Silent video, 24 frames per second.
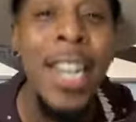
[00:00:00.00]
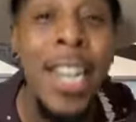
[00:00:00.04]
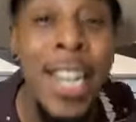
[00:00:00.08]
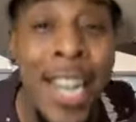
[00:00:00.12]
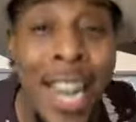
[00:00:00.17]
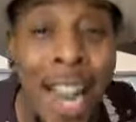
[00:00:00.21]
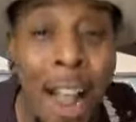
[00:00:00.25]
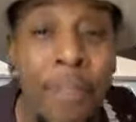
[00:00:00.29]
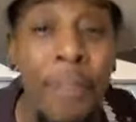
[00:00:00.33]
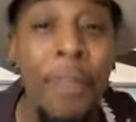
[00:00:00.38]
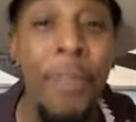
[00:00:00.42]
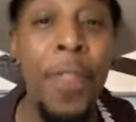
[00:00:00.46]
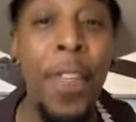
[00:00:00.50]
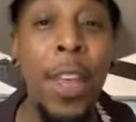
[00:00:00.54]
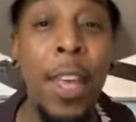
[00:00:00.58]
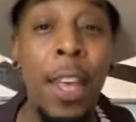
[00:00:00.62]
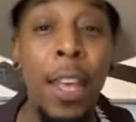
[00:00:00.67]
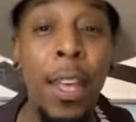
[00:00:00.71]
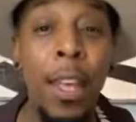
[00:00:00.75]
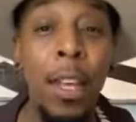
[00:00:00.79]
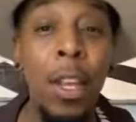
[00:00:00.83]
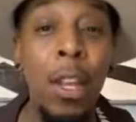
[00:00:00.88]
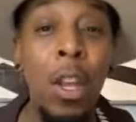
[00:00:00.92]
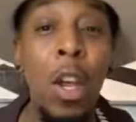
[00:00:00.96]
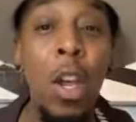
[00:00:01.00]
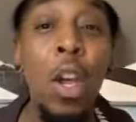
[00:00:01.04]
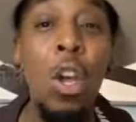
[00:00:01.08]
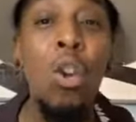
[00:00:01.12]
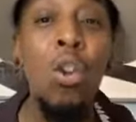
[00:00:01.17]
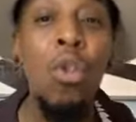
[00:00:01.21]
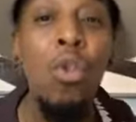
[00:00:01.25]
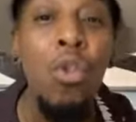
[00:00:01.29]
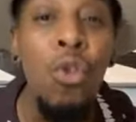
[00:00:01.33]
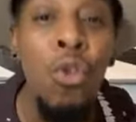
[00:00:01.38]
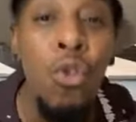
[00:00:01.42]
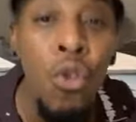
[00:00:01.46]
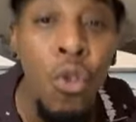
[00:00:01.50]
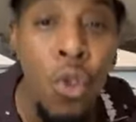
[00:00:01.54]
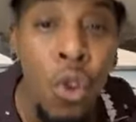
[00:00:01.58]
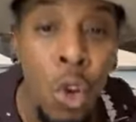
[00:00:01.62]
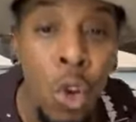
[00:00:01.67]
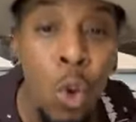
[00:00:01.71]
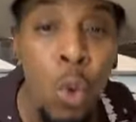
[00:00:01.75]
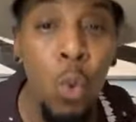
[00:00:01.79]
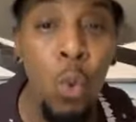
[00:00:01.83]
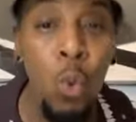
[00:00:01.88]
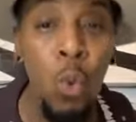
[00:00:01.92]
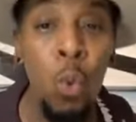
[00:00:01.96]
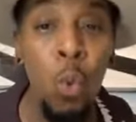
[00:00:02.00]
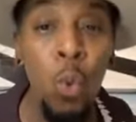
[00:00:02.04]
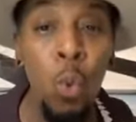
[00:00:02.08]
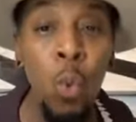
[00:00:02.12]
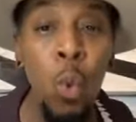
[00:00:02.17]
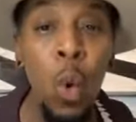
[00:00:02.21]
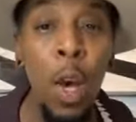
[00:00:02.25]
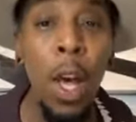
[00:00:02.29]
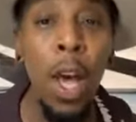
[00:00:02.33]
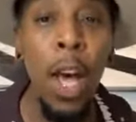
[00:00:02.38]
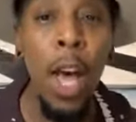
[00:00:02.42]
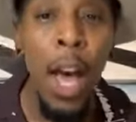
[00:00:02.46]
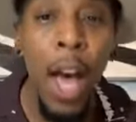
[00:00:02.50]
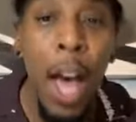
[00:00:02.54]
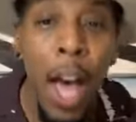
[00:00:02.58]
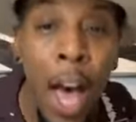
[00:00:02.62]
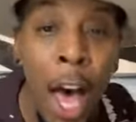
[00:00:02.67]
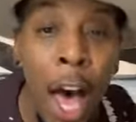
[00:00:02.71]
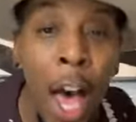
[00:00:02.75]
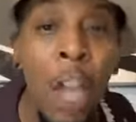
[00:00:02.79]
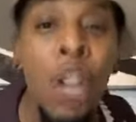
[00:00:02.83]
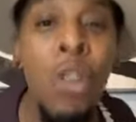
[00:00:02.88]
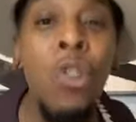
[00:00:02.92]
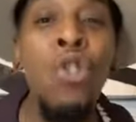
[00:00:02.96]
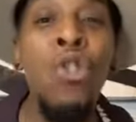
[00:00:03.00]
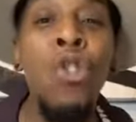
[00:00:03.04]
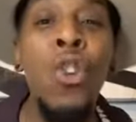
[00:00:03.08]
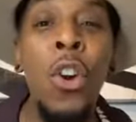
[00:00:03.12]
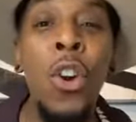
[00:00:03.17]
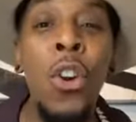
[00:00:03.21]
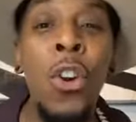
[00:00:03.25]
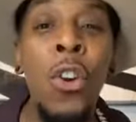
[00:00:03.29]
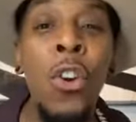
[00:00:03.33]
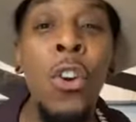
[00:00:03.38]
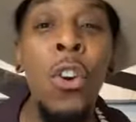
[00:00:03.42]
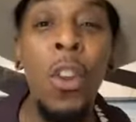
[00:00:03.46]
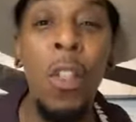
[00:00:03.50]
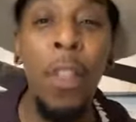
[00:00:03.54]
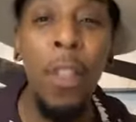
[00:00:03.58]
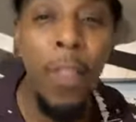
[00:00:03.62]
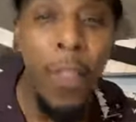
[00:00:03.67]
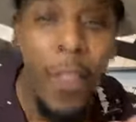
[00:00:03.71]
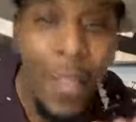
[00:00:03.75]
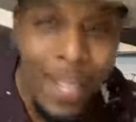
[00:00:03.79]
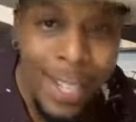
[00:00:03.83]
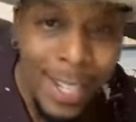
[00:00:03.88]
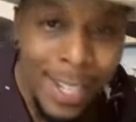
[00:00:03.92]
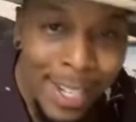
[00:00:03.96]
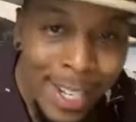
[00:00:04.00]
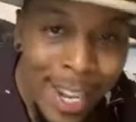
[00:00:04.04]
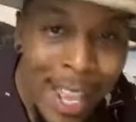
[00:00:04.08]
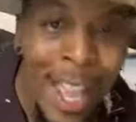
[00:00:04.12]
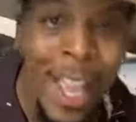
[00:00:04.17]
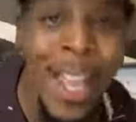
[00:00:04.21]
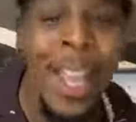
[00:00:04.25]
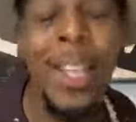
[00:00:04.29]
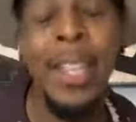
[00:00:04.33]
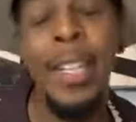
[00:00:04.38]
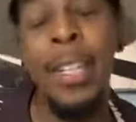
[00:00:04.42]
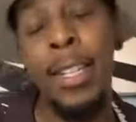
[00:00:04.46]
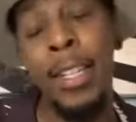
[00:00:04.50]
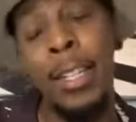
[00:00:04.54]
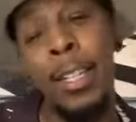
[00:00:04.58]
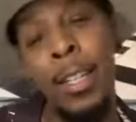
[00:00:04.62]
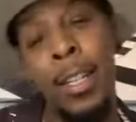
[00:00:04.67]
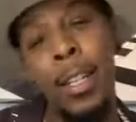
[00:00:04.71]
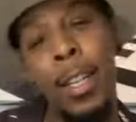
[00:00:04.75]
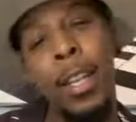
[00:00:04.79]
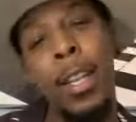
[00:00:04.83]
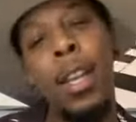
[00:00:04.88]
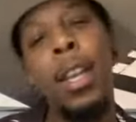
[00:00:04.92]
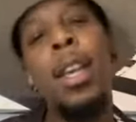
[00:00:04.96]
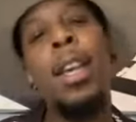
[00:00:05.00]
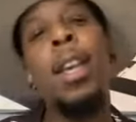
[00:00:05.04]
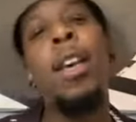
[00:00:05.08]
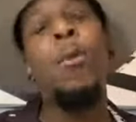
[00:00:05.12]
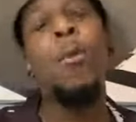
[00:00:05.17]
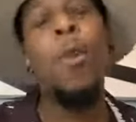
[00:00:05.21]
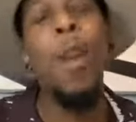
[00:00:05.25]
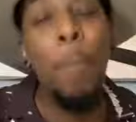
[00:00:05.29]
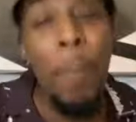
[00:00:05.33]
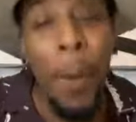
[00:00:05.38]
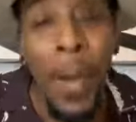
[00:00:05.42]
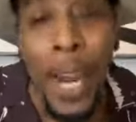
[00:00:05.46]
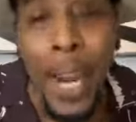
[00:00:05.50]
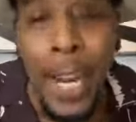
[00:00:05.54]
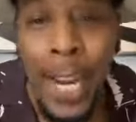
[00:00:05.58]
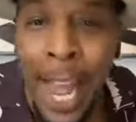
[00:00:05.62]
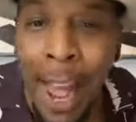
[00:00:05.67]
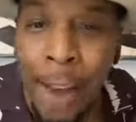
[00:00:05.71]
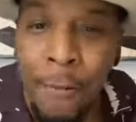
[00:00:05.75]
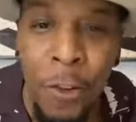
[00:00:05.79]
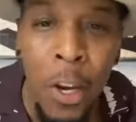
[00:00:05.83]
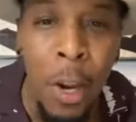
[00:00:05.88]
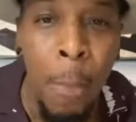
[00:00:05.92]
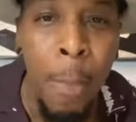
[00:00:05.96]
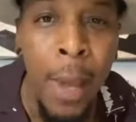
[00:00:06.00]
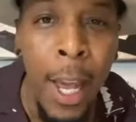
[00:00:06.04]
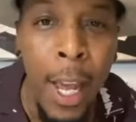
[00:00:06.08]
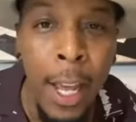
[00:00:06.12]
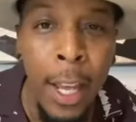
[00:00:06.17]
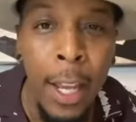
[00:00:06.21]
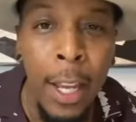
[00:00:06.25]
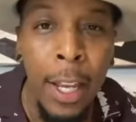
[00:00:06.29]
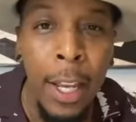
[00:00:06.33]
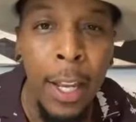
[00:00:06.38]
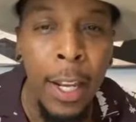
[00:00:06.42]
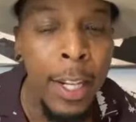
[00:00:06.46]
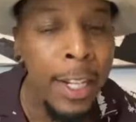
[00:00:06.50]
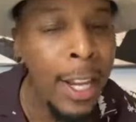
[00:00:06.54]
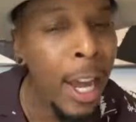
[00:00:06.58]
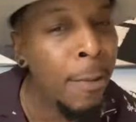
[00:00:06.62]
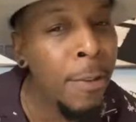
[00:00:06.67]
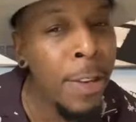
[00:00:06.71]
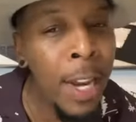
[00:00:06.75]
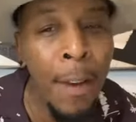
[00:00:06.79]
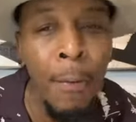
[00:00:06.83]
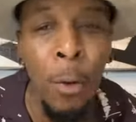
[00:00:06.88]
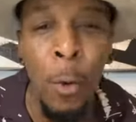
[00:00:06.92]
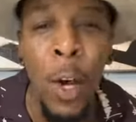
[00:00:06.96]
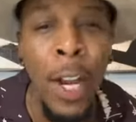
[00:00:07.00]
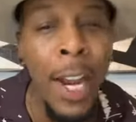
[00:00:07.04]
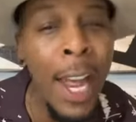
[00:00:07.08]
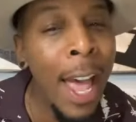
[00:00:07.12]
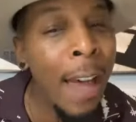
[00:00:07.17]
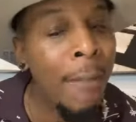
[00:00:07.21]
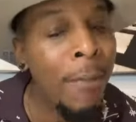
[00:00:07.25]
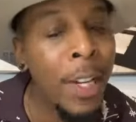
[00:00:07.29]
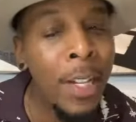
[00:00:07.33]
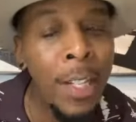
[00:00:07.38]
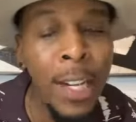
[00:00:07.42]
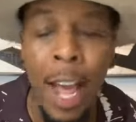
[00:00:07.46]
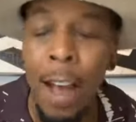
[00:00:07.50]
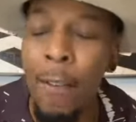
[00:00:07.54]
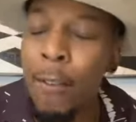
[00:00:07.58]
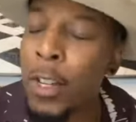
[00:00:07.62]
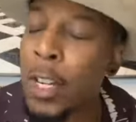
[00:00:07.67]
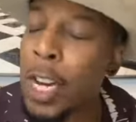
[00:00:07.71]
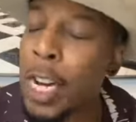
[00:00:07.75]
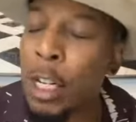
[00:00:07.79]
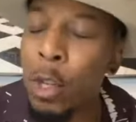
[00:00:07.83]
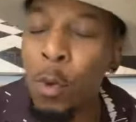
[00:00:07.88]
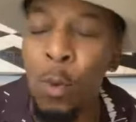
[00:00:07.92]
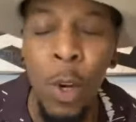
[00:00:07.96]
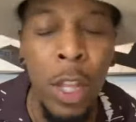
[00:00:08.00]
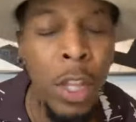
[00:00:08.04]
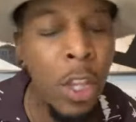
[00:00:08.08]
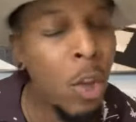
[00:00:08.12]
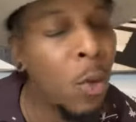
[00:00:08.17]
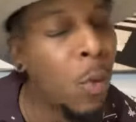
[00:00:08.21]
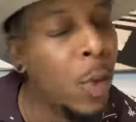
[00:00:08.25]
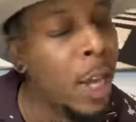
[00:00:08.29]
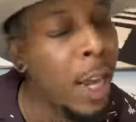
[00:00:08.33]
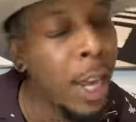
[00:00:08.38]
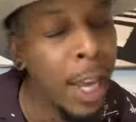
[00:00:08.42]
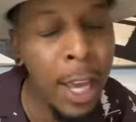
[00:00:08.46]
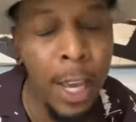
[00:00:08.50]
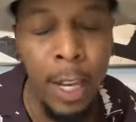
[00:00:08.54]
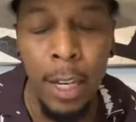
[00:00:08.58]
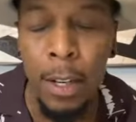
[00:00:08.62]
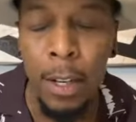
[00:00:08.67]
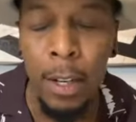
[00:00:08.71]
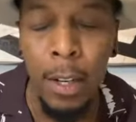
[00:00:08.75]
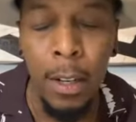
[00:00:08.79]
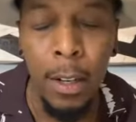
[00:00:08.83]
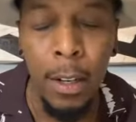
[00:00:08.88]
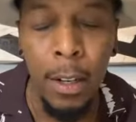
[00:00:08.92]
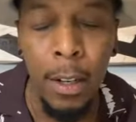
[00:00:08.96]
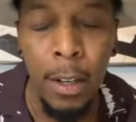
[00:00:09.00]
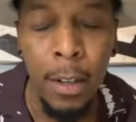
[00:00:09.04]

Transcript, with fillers: nothing new under the sun. Repeat after me, because I'll never want to have this conversation with you again.